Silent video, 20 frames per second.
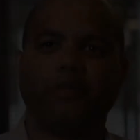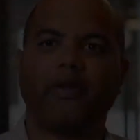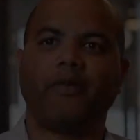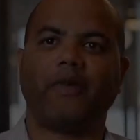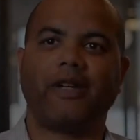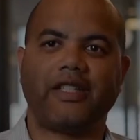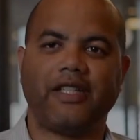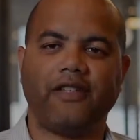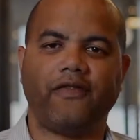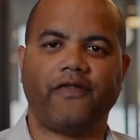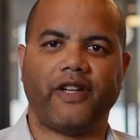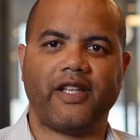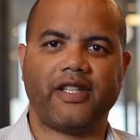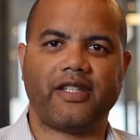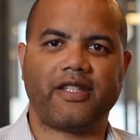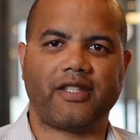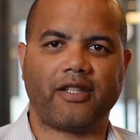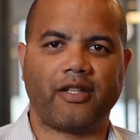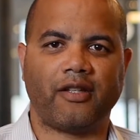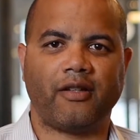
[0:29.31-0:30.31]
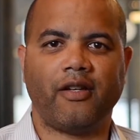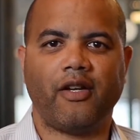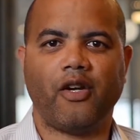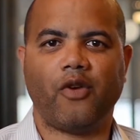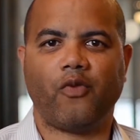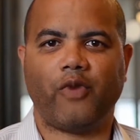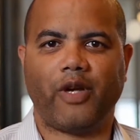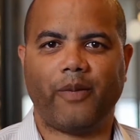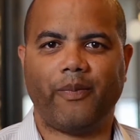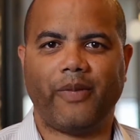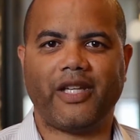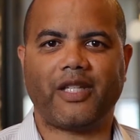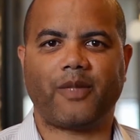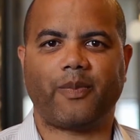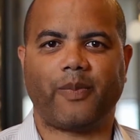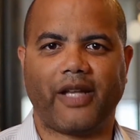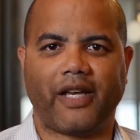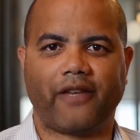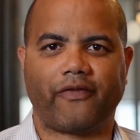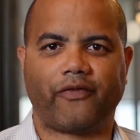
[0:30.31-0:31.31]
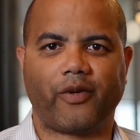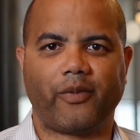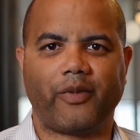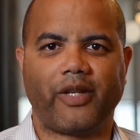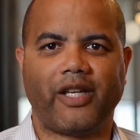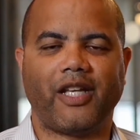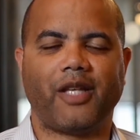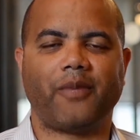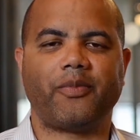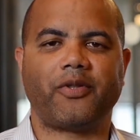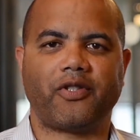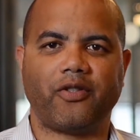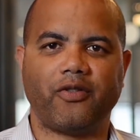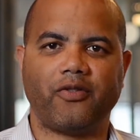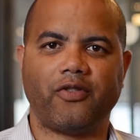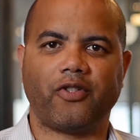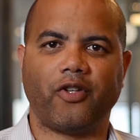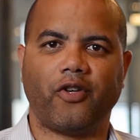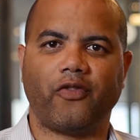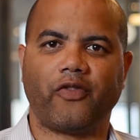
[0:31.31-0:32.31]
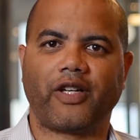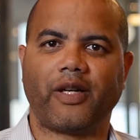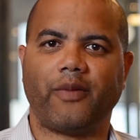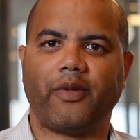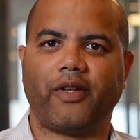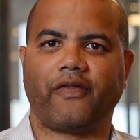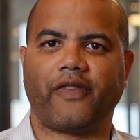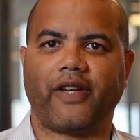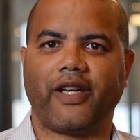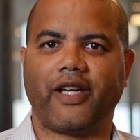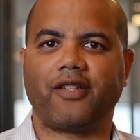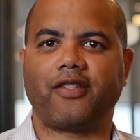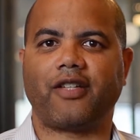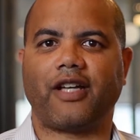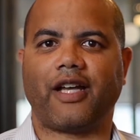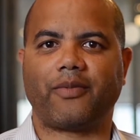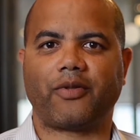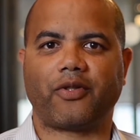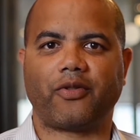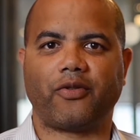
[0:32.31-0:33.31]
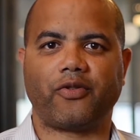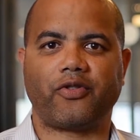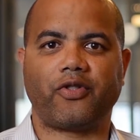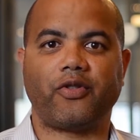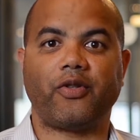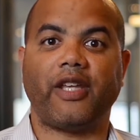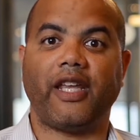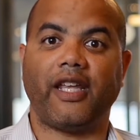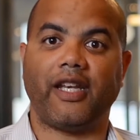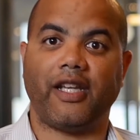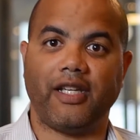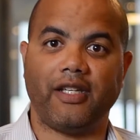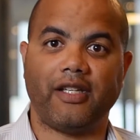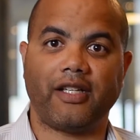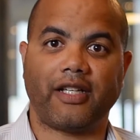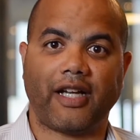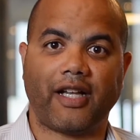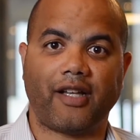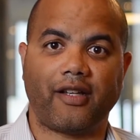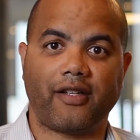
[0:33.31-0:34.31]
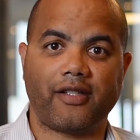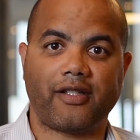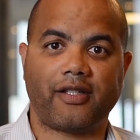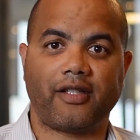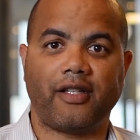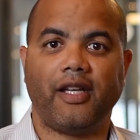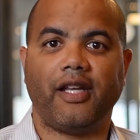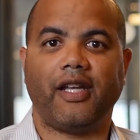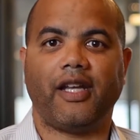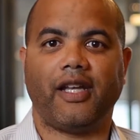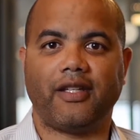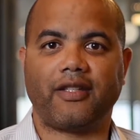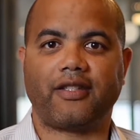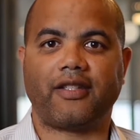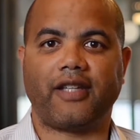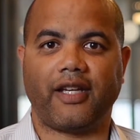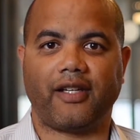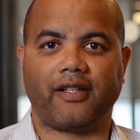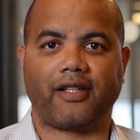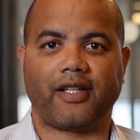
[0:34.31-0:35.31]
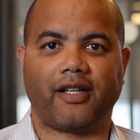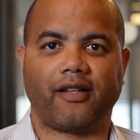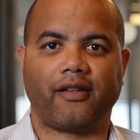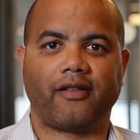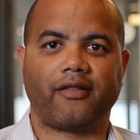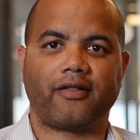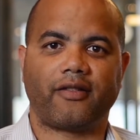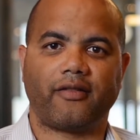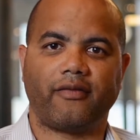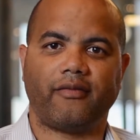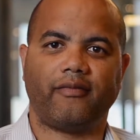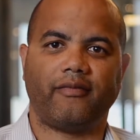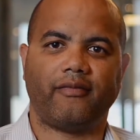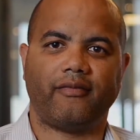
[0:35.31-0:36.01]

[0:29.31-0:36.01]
PYT Funds is a web-based platform that helps students overcome their financial obstacles to get into college and stay in college.